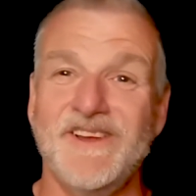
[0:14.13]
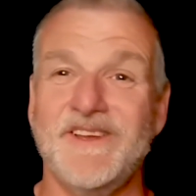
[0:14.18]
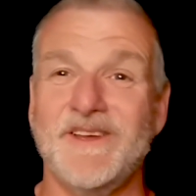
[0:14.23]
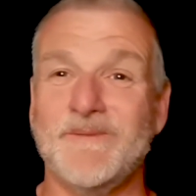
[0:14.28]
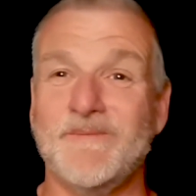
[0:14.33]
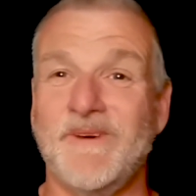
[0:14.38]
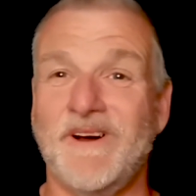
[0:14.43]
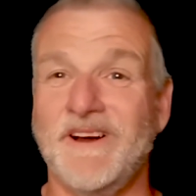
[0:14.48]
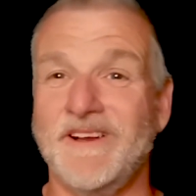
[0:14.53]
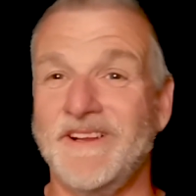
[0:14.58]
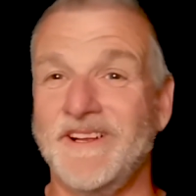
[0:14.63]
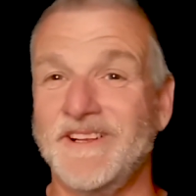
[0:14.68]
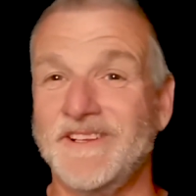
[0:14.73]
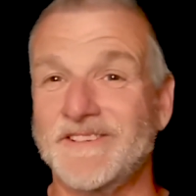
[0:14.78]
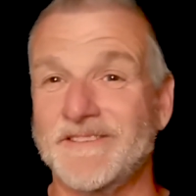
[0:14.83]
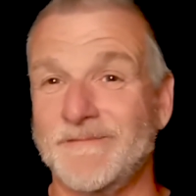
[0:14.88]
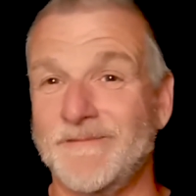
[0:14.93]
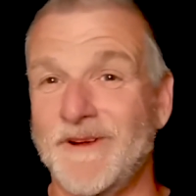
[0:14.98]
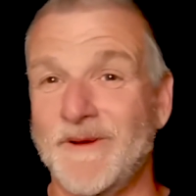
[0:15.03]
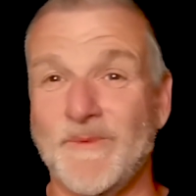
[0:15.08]
You might
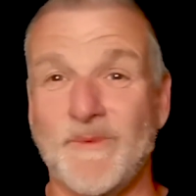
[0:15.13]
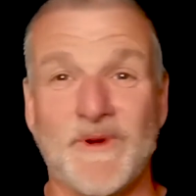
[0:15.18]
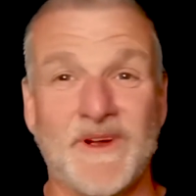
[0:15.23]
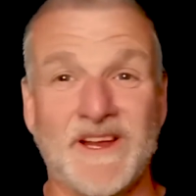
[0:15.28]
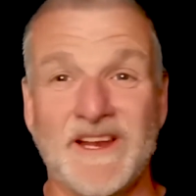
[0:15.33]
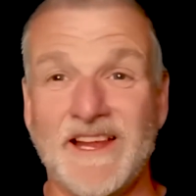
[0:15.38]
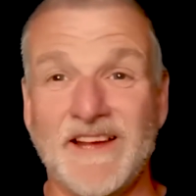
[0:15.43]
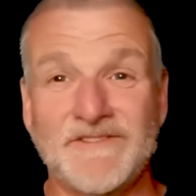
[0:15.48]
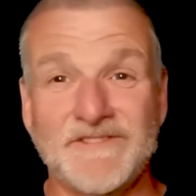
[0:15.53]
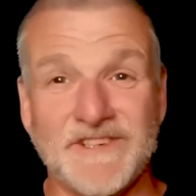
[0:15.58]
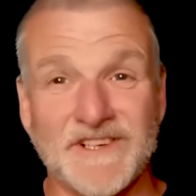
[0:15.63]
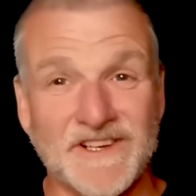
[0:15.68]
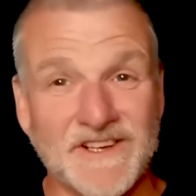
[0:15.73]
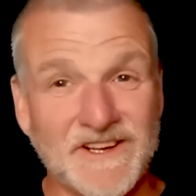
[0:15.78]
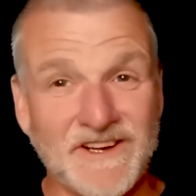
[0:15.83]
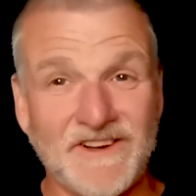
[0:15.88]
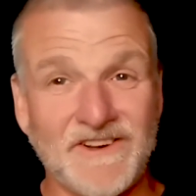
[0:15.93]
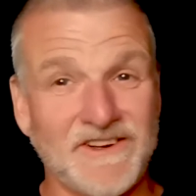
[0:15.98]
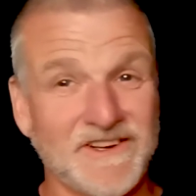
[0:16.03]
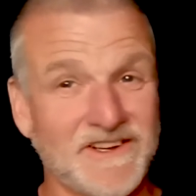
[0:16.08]
need to remember where you left your
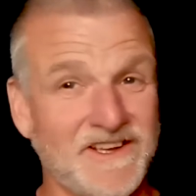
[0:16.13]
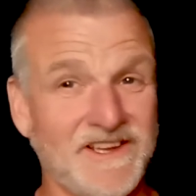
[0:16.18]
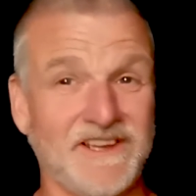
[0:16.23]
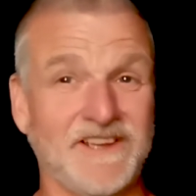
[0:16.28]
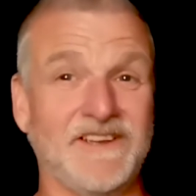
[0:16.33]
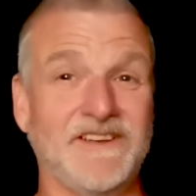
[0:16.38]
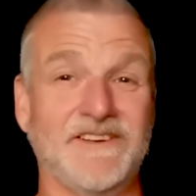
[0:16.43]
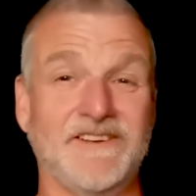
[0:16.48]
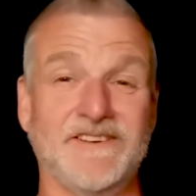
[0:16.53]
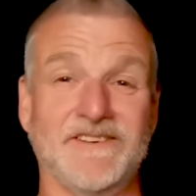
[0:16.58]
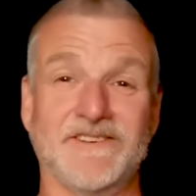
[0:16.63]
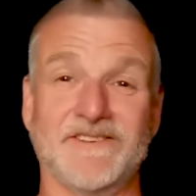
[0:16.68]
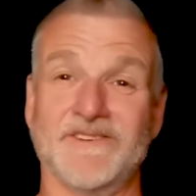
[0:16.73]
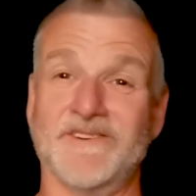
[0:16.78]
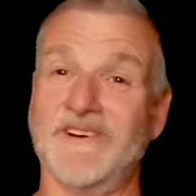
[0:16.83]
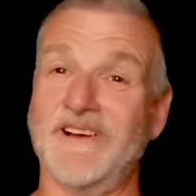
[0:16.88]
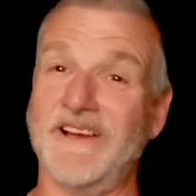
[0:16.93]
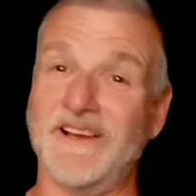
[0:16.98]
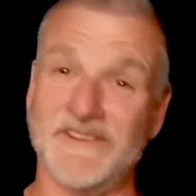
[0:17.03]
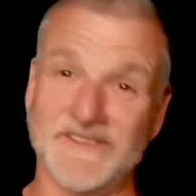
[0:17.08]
car keys
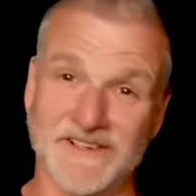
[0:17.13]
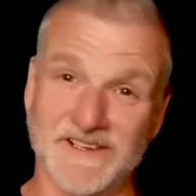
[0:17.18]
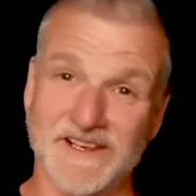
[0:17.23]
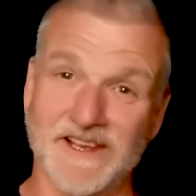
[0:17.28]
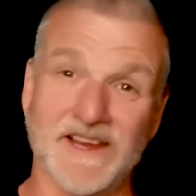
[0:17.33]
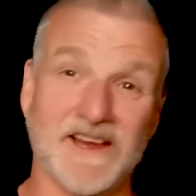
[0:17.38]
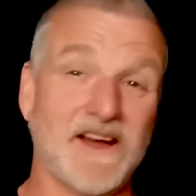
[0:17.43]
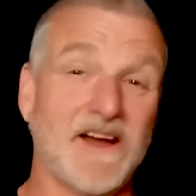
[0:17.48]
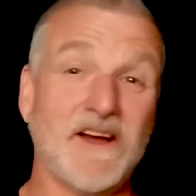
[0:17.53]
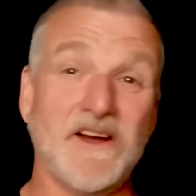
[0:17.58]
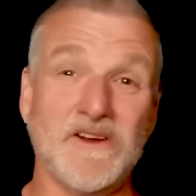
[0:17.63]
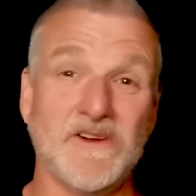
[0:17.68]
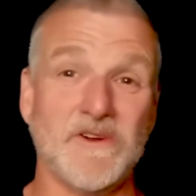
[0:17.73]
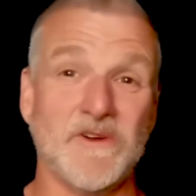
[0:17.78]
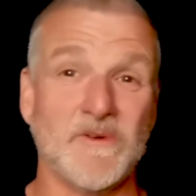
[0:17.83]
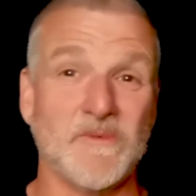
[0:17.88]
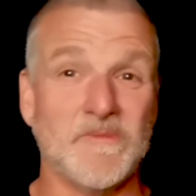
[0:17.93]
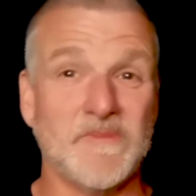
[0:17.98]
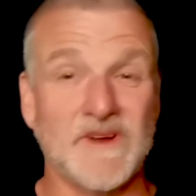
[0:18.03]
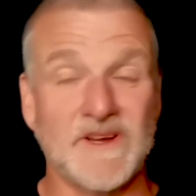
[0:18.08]
or how to get
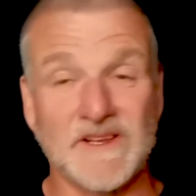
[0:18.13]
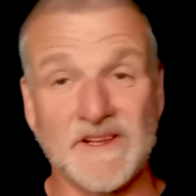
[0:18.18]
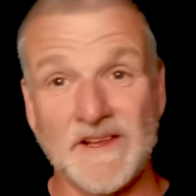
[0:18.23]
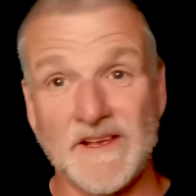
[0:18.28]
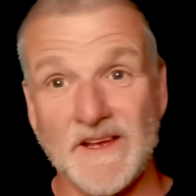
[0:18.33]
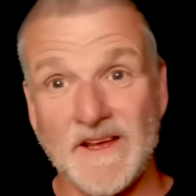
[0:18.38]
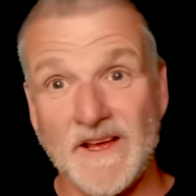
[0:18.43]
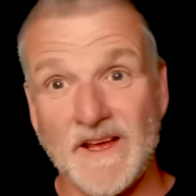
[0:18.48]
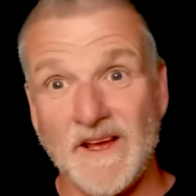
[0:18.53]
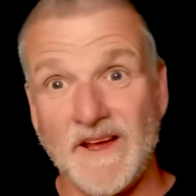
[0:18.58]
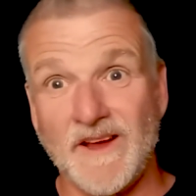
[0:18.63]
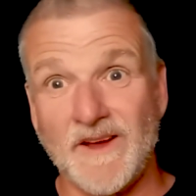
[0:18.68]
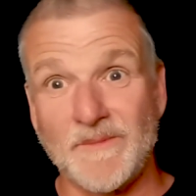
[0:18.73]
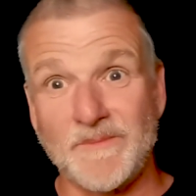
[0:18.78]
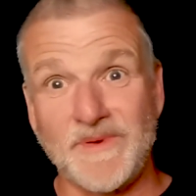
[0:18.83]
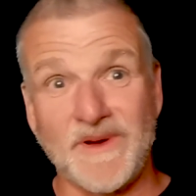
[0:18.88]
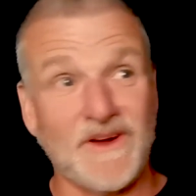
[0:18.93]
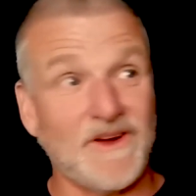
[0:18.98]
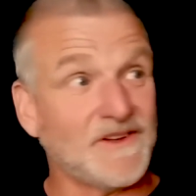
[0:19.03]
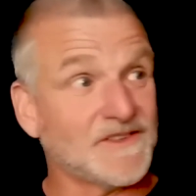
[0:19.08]
home, and
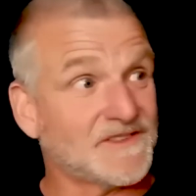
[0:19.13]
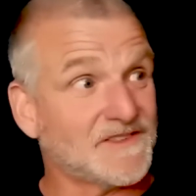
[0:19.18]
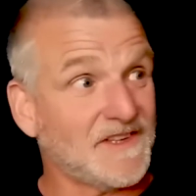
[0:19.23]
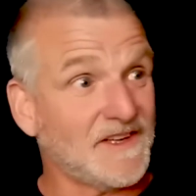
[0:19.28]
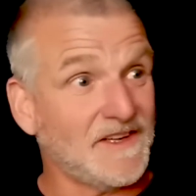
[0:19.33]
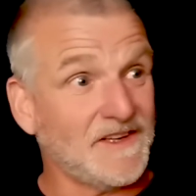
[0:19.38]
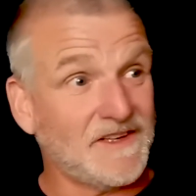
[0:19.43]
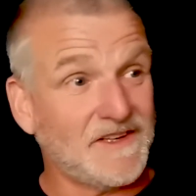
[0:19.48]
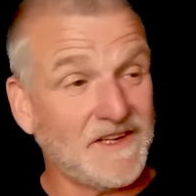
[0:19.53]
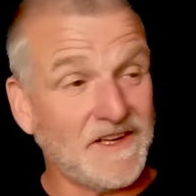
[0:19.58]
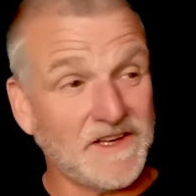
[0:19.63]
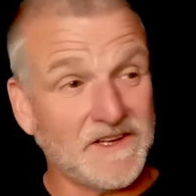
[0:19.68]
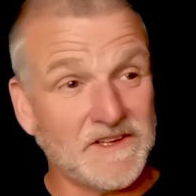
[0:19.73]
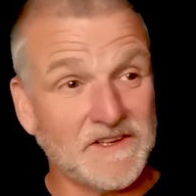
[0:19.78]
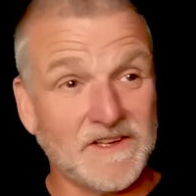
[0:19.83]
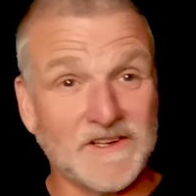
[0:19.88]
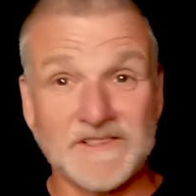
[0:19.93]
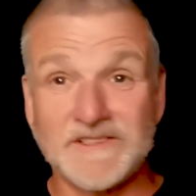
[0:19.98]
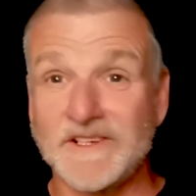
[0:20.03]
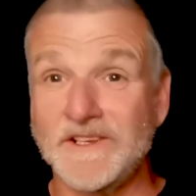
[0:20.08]
past
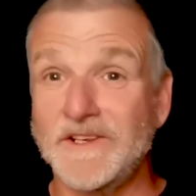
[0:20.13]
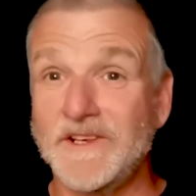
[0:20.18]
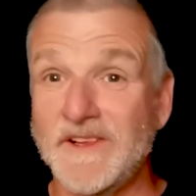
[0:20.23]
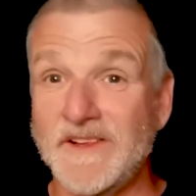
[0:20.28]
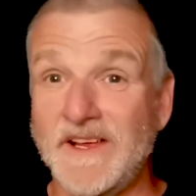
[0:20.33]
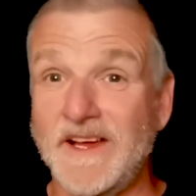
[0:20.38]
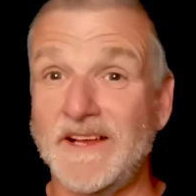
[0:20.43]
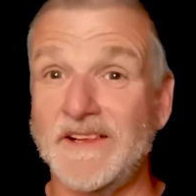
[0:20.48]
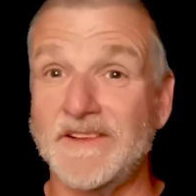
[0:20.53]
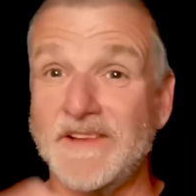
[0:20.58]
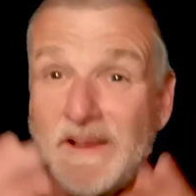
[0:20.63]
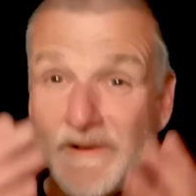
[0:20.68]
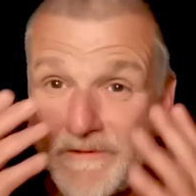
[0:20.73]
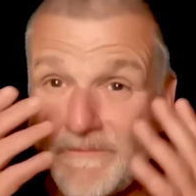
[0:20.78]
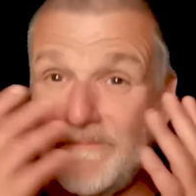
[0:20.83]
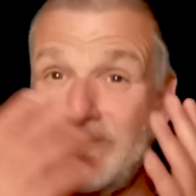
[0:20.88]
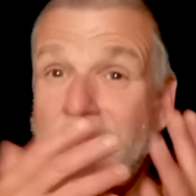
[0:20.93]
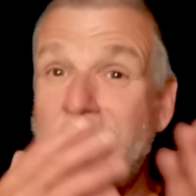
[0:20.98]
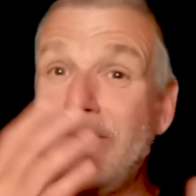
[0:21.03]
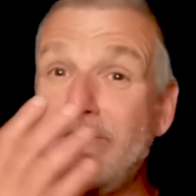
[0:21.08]
thinking. It's that
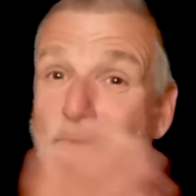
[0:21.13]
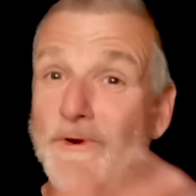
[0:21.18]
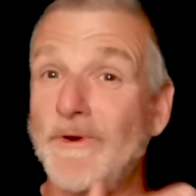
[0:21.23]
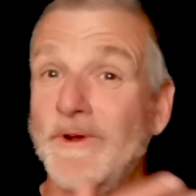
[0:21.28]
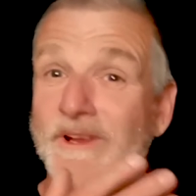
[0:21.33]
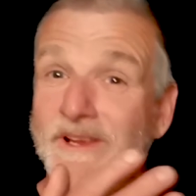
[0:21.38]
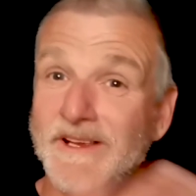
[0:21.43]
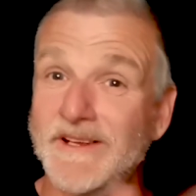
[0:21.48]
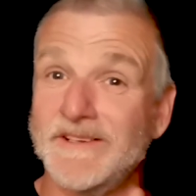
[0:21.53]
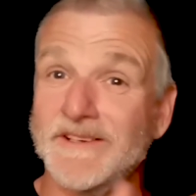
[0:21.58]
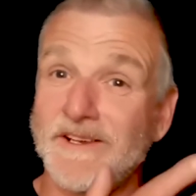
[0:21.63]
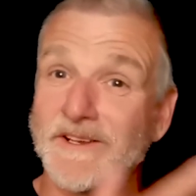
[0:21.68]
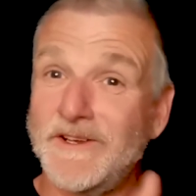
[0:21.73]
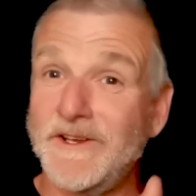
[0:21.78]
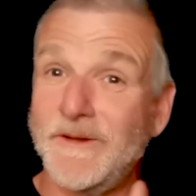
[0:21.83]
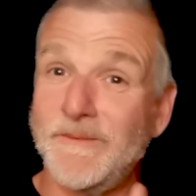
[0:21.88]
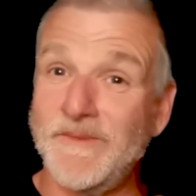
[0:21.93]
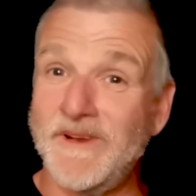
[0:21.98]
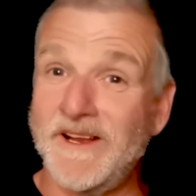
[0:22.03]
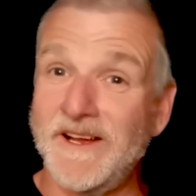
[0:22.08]
memory, the
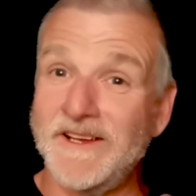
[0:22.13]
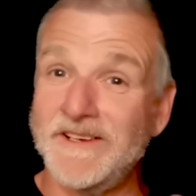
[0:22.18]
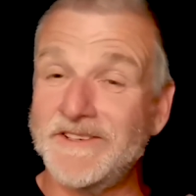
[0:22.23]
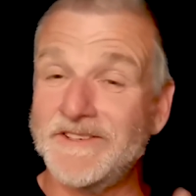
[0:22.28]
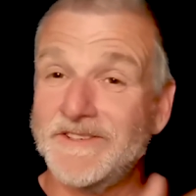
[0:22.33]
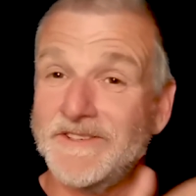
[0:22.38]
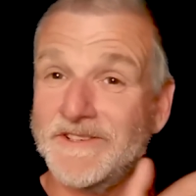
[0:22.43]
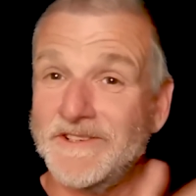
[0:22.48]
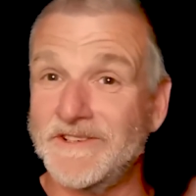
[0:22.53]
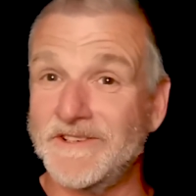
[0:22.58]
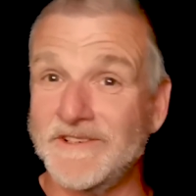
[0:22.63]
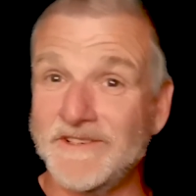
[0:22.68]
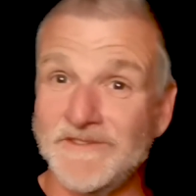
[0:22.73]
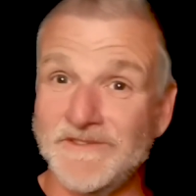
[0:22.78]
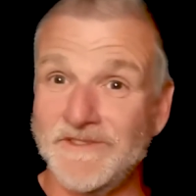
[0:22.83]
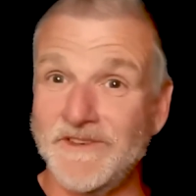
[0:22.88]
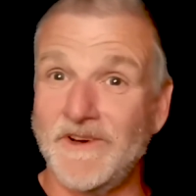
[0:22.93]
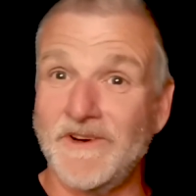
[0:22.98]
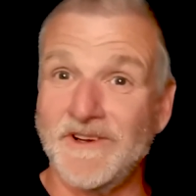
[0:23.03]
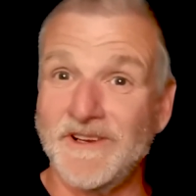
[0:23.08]
accumulation
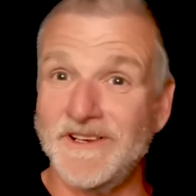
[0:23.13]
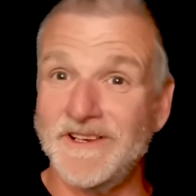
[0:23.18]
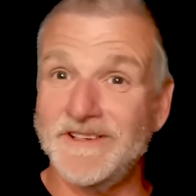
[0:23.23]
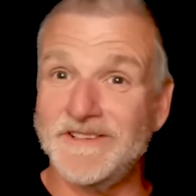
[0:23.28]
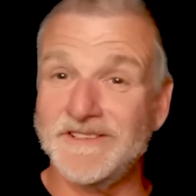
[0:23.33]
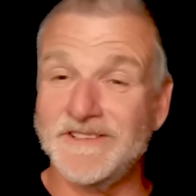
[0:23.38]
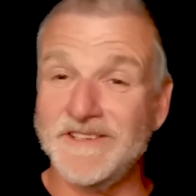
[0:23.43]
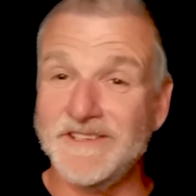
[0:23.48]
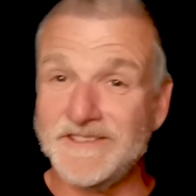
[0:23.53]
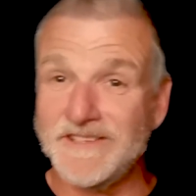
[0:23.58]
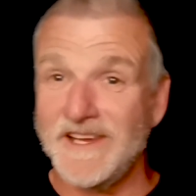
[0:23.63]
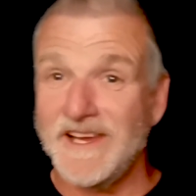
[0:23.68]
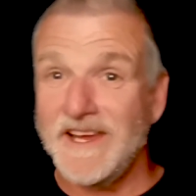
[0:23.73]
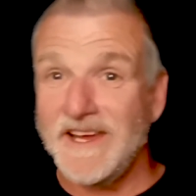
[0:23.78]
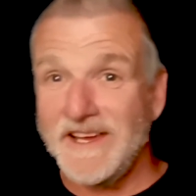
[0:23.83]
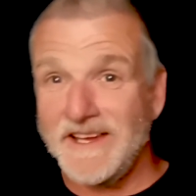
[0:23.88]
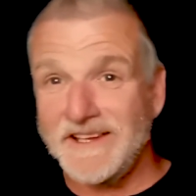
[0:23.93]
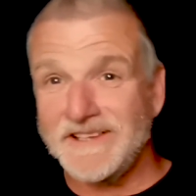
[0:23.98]
of knowledge is